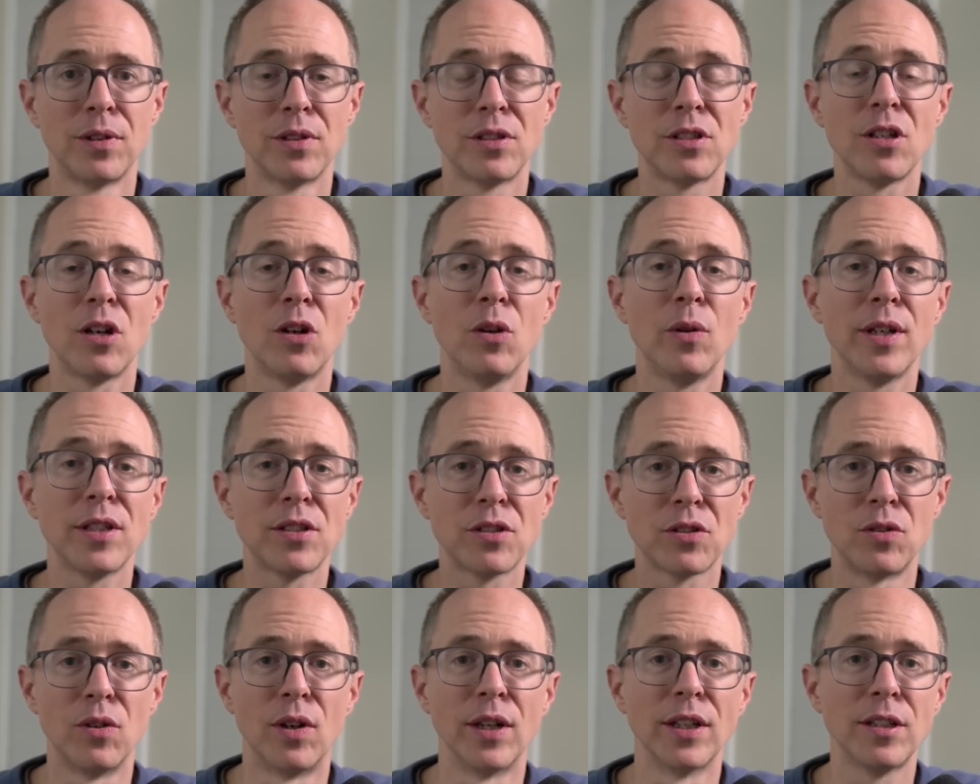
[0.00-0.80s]
So
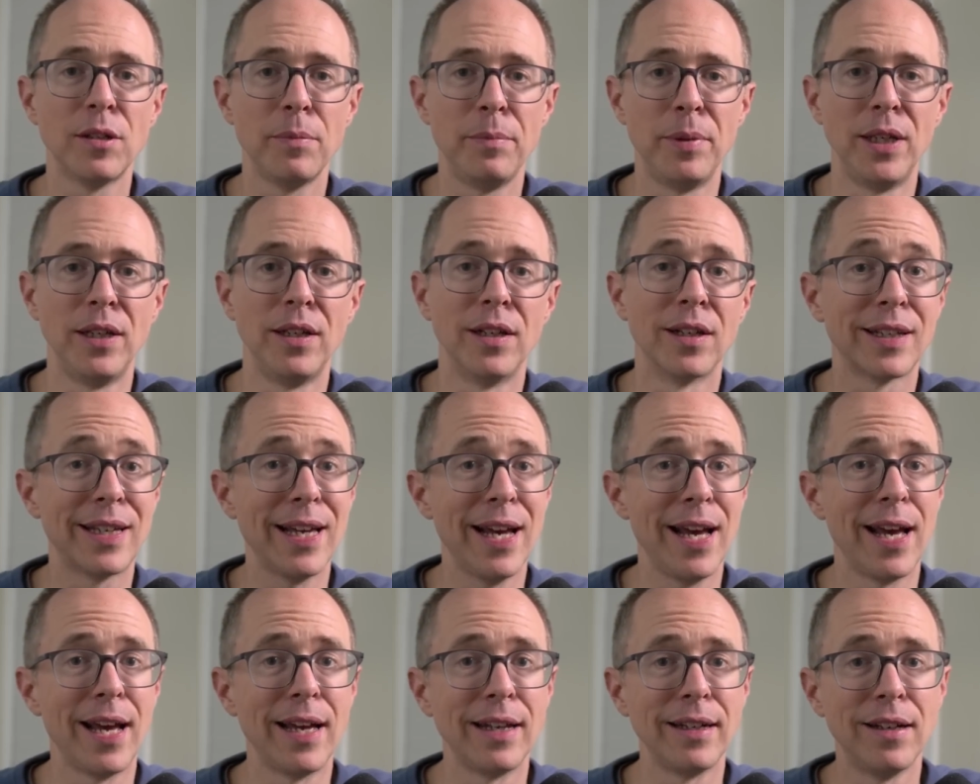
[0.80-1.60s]
it's going to be,
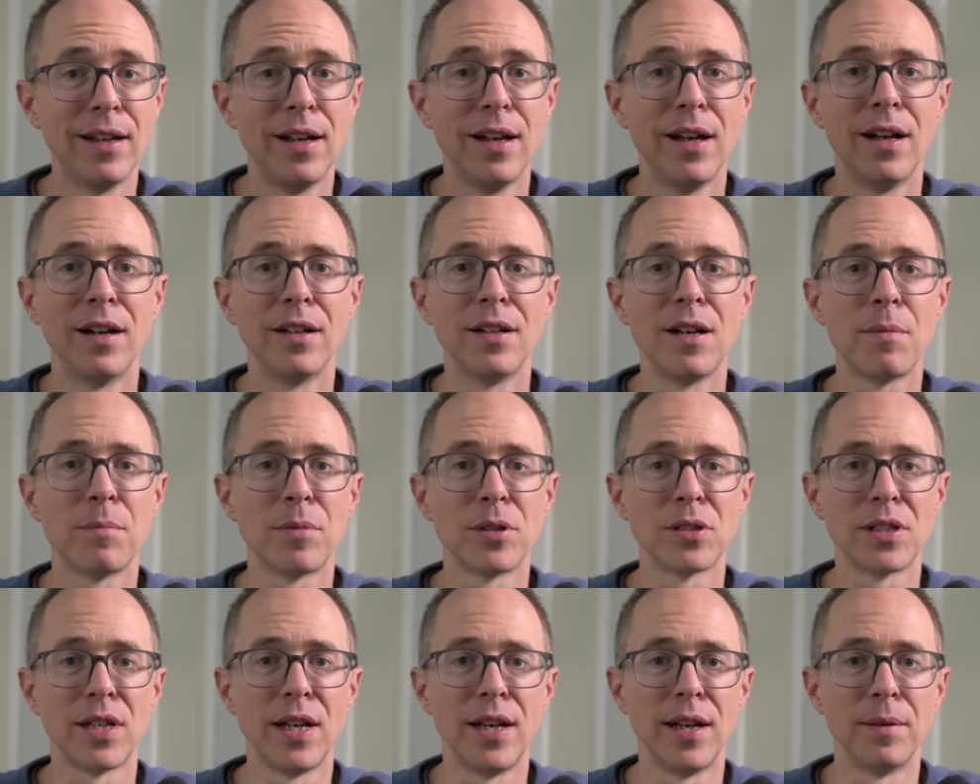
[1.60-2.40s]
again, a
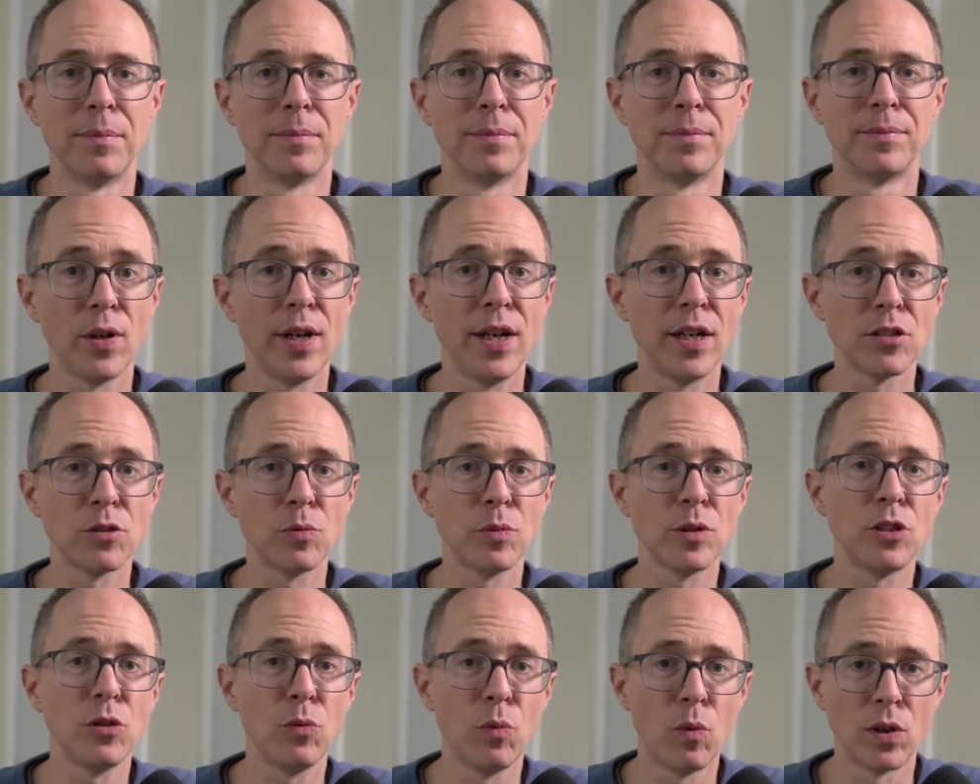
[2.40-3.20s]
numbers game. So
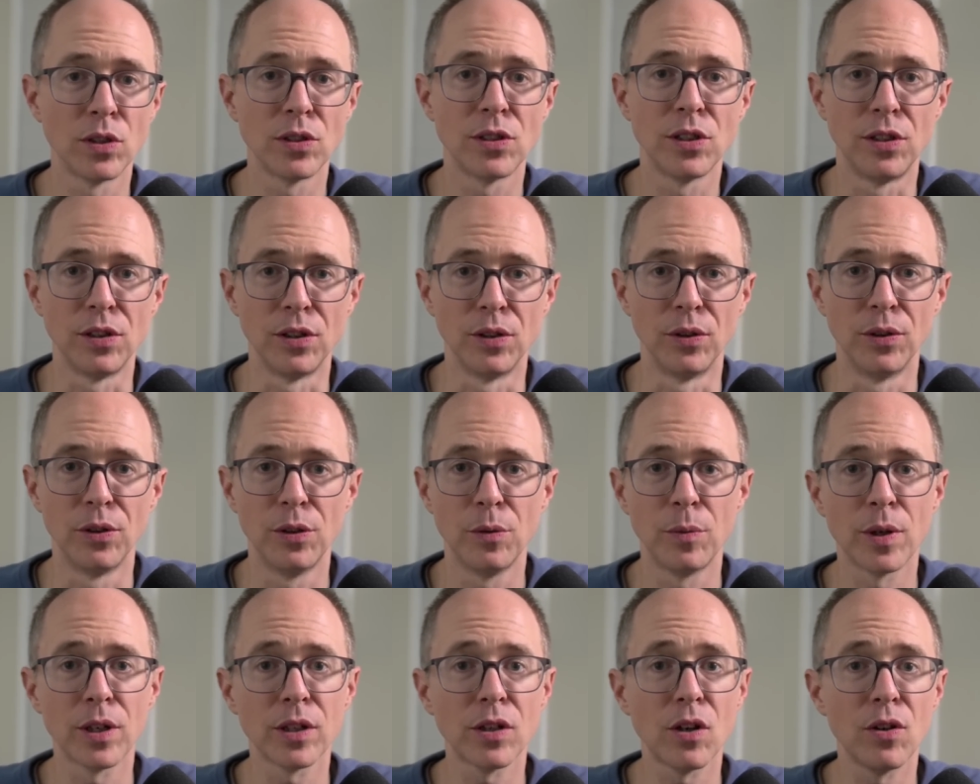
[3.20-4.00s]
here's what you want to do.
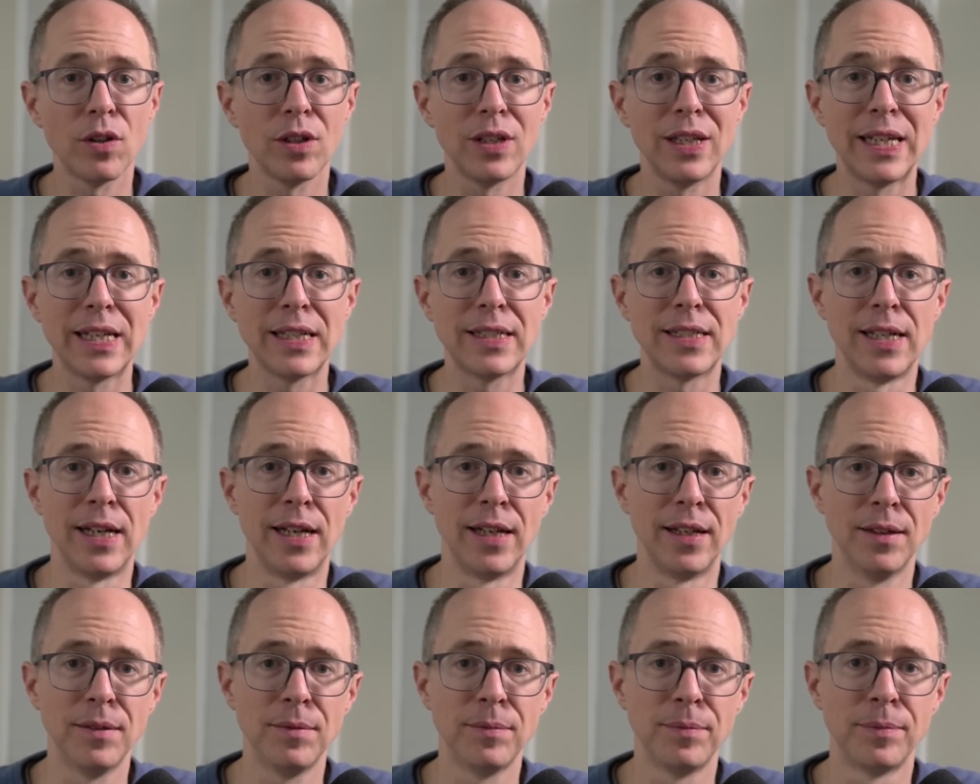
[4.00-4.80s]
You want to go to
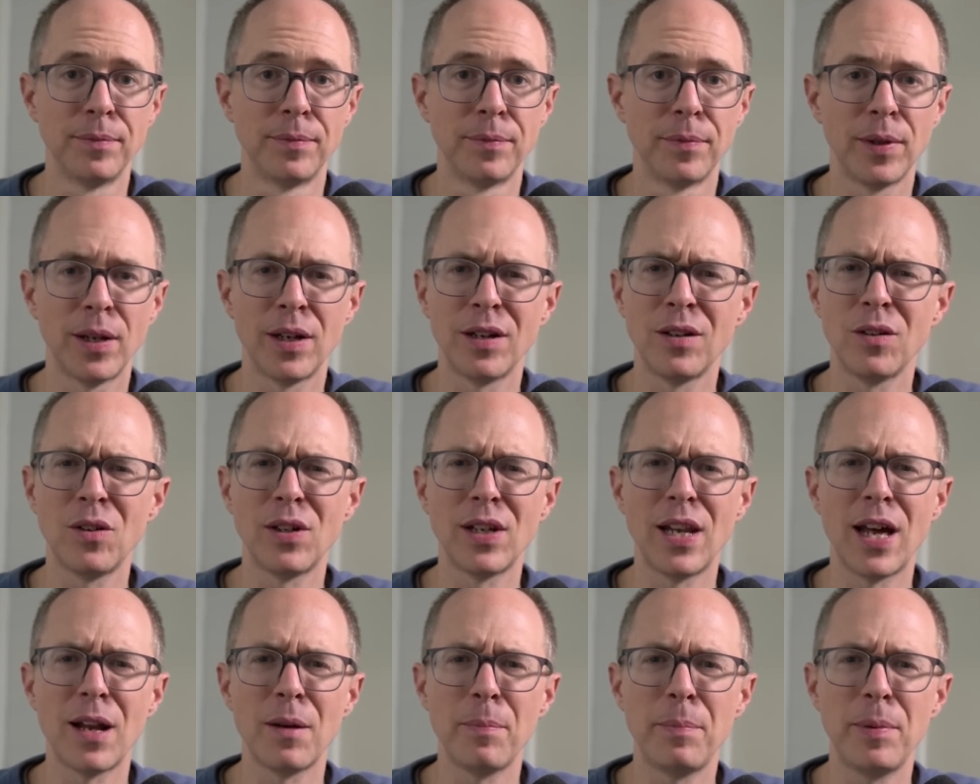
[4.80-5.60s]
LinkedIn. And I
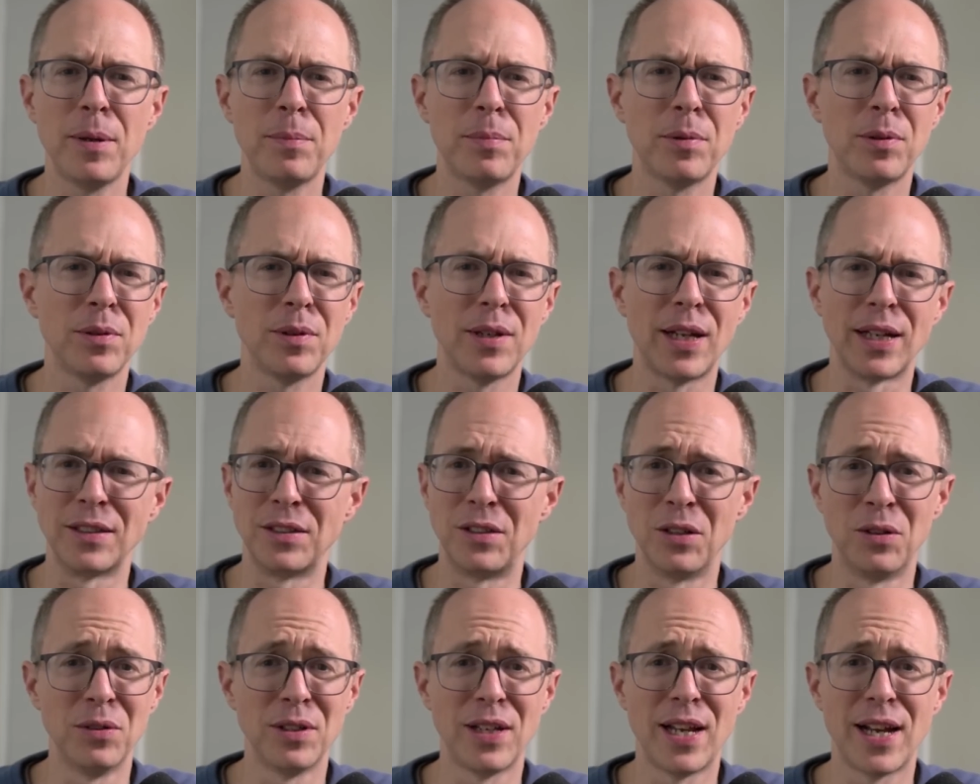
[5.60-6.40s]
know a lot of people
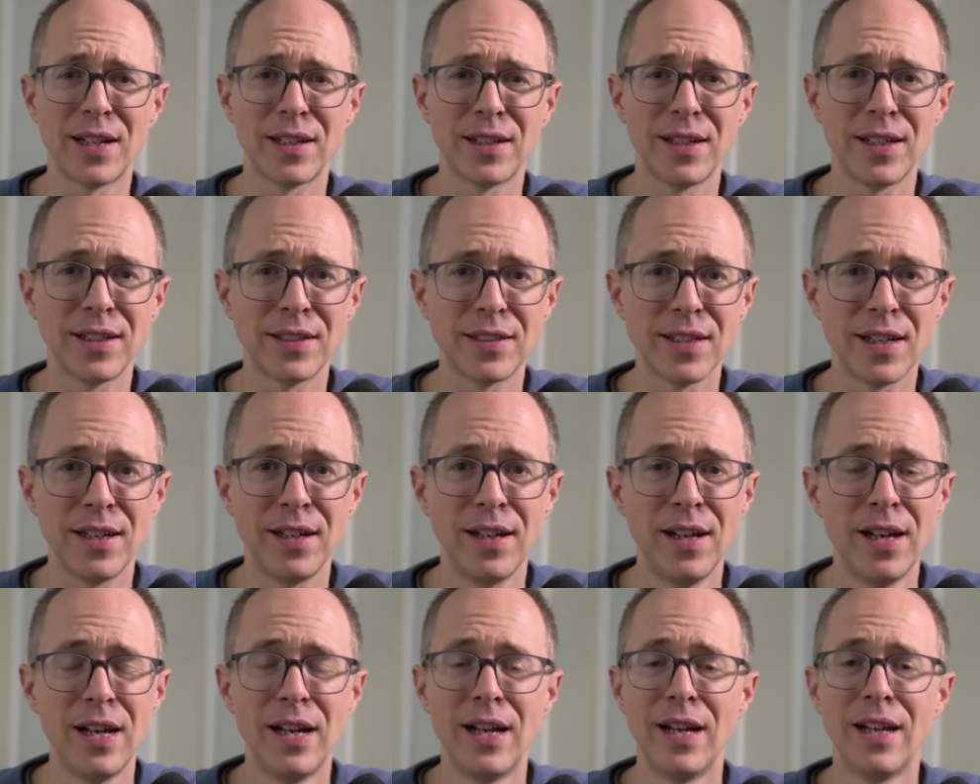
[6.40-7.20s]
like don't like
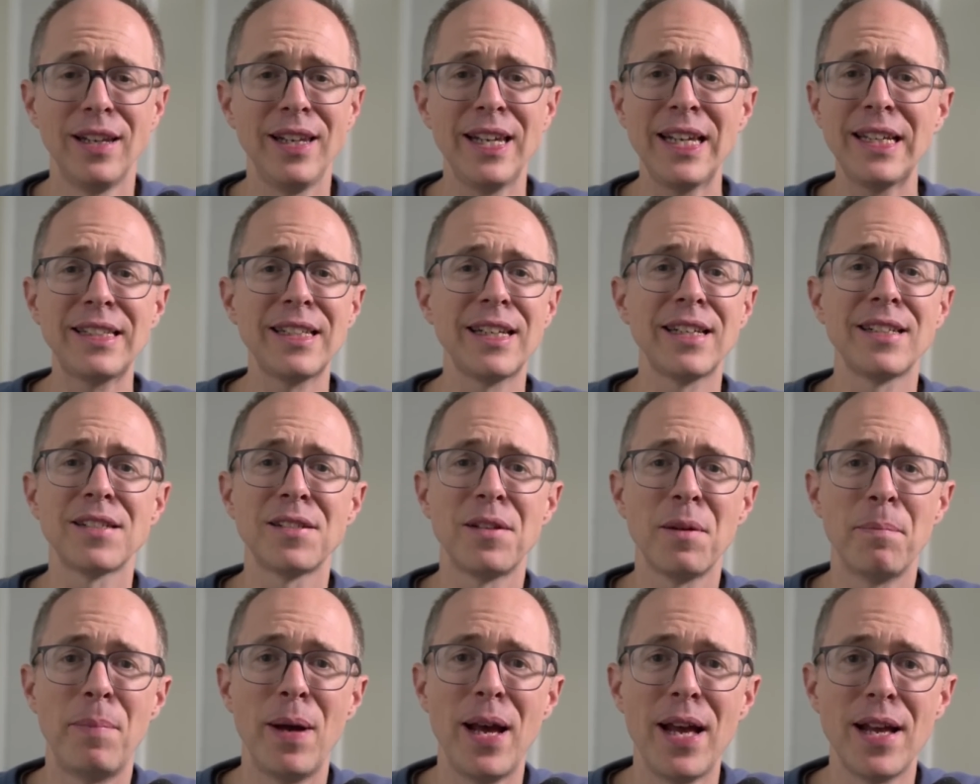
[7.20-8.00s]
LinkedIn. LinkedIn
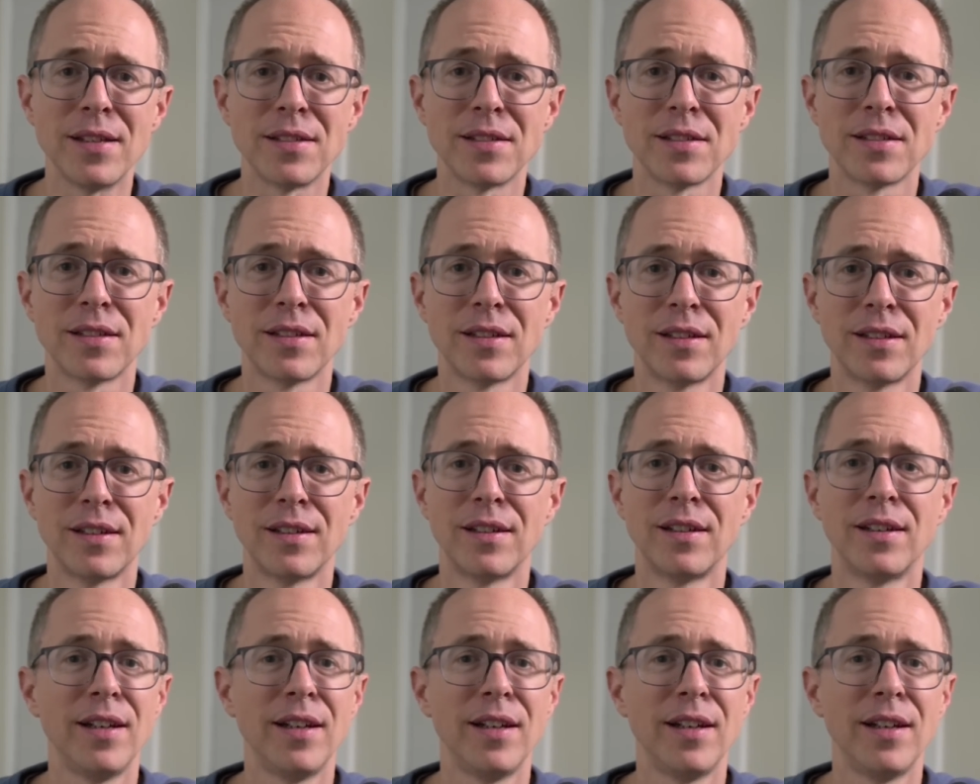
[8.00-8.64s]
is the best.